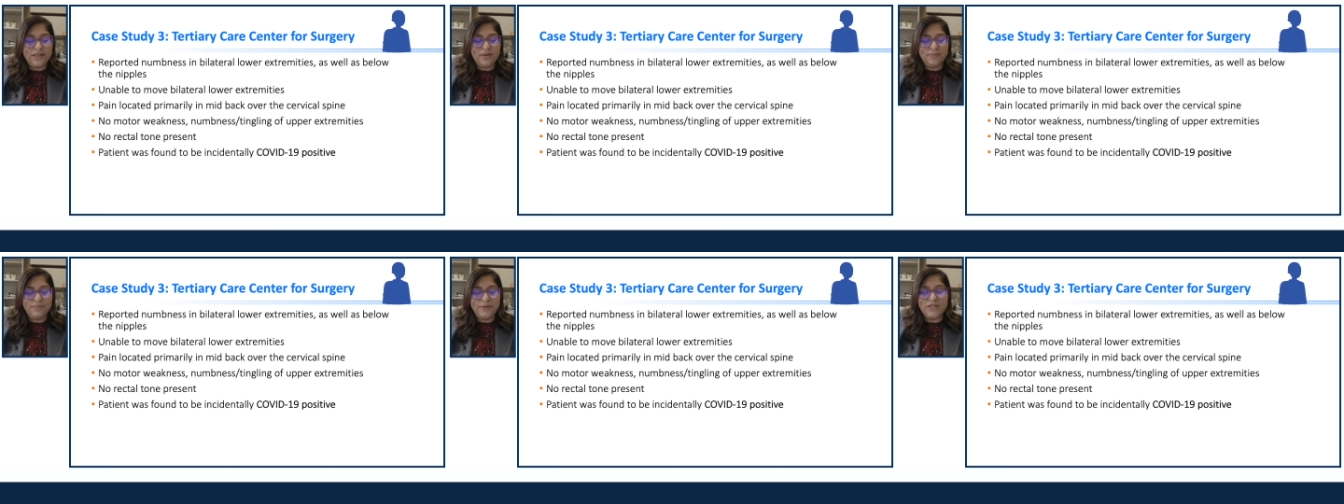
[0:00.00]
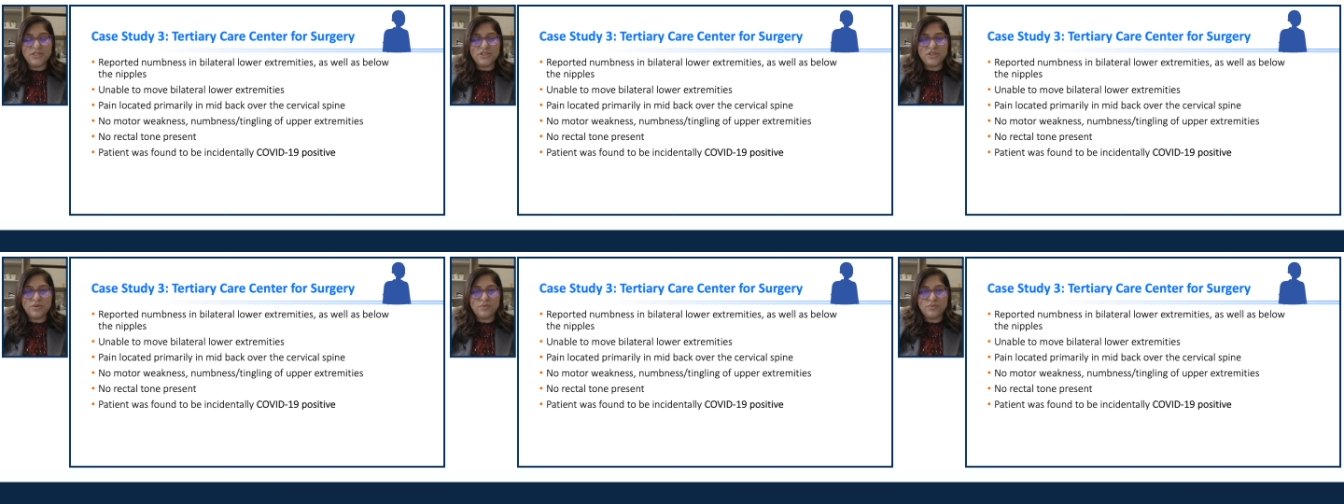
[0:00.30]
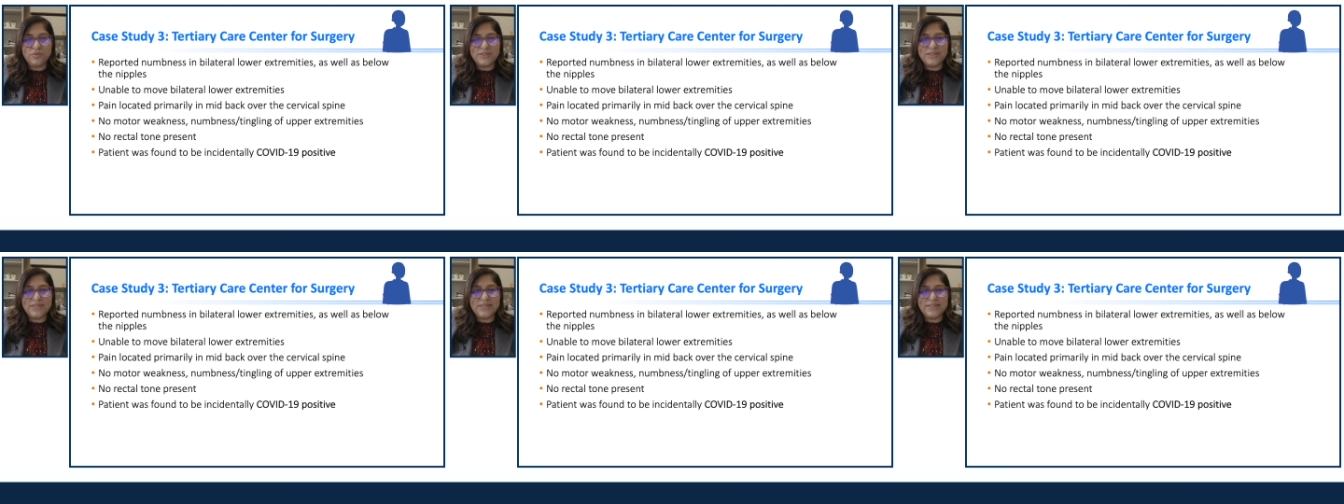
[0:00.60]
the patient
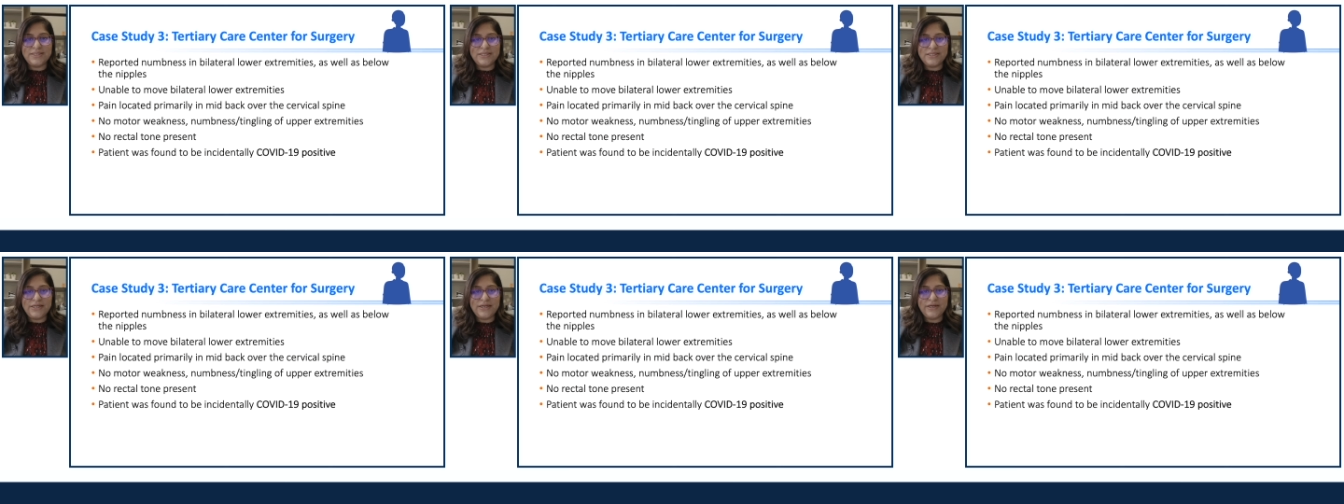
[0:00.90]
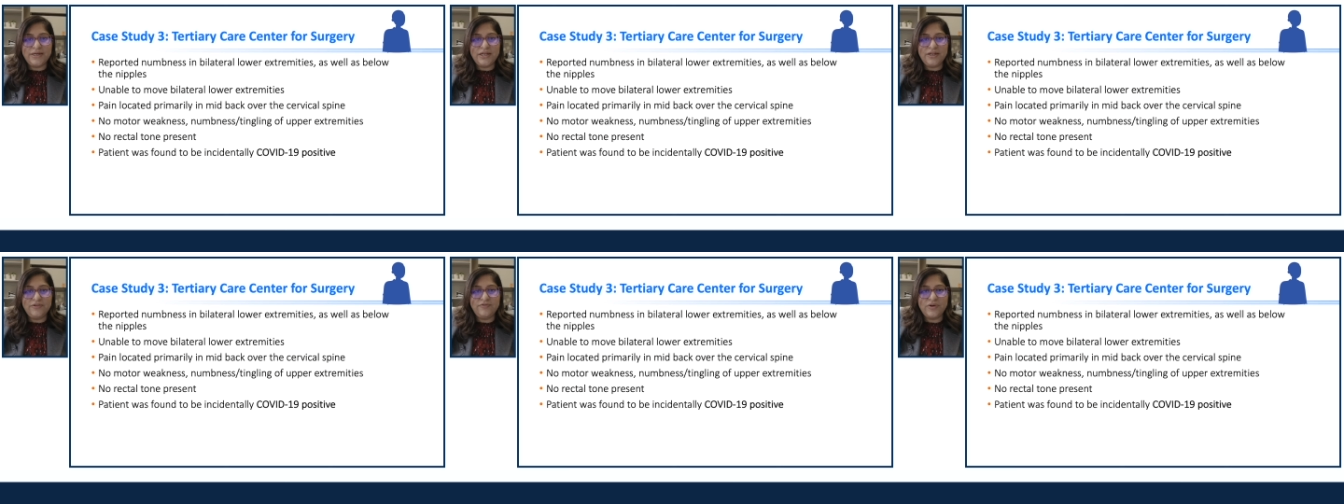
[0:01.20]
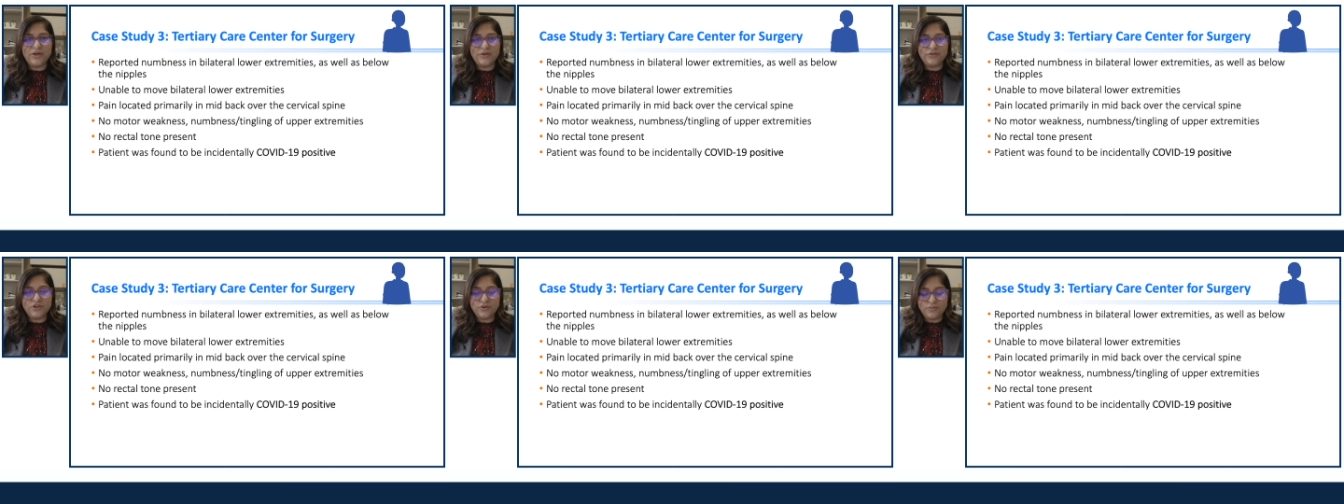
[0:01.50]
was incidentally
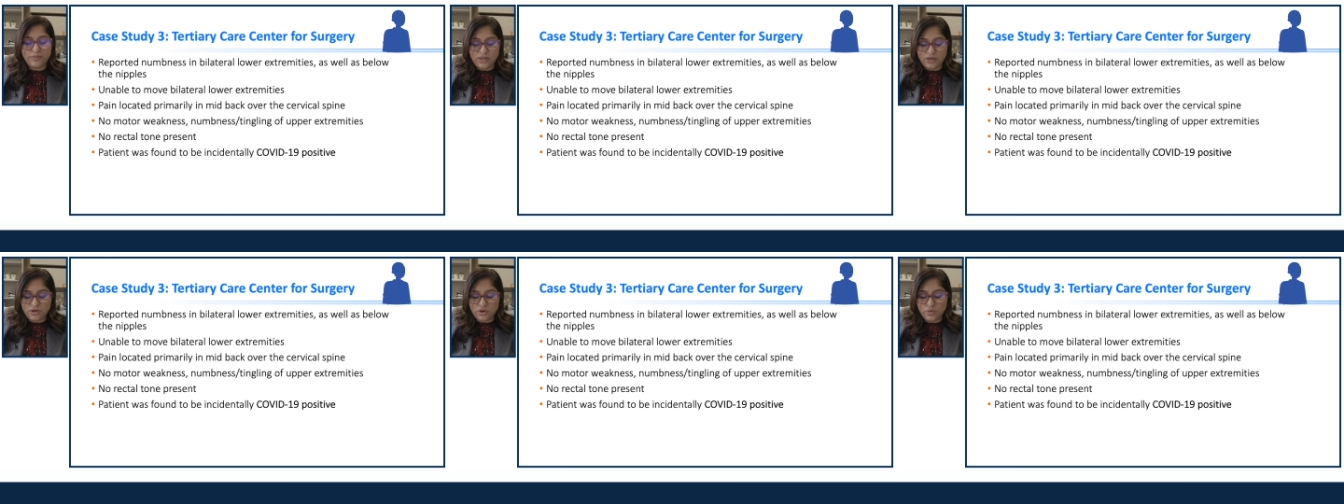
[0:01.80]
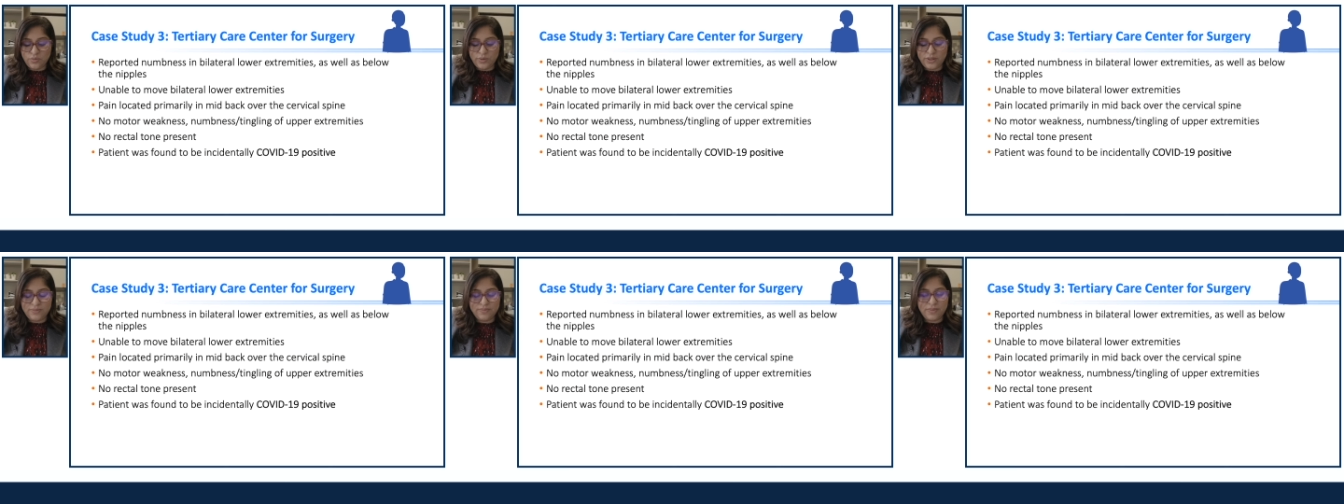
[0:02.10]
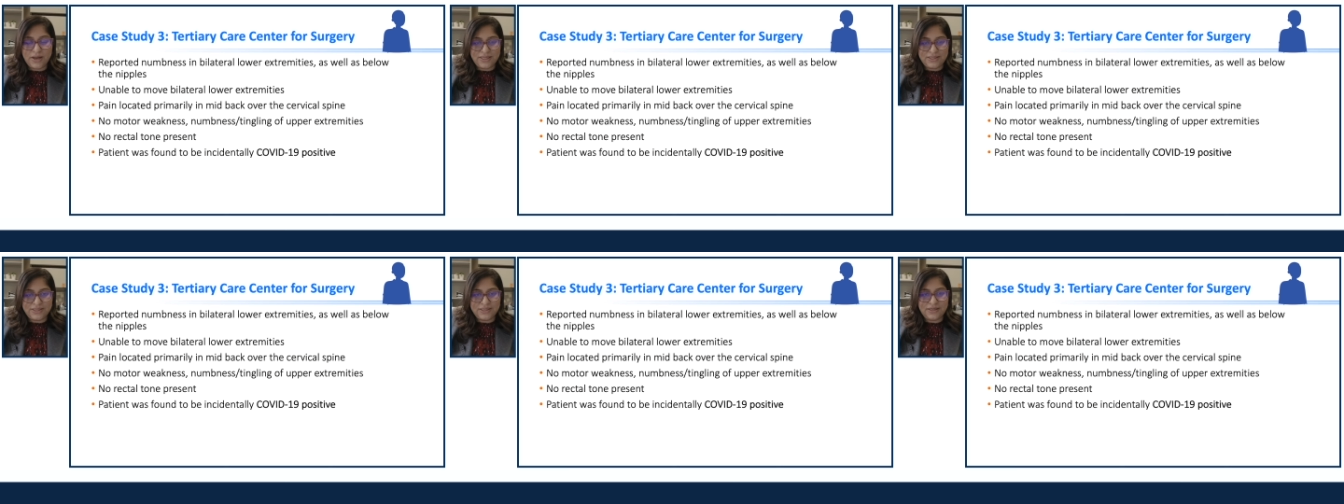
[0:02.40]
found to be COVID
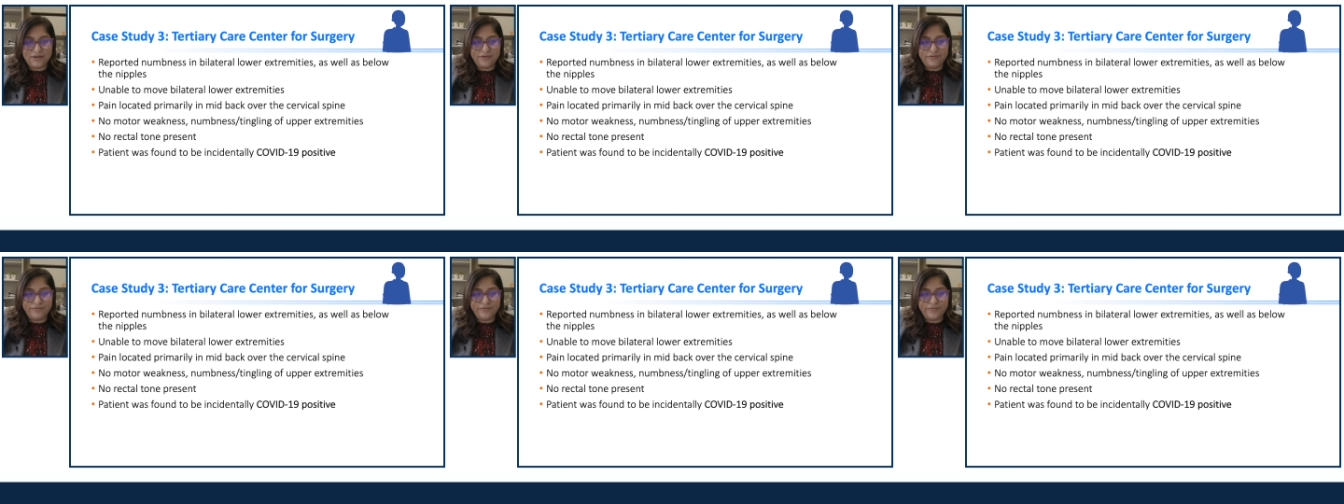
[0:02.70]
positive.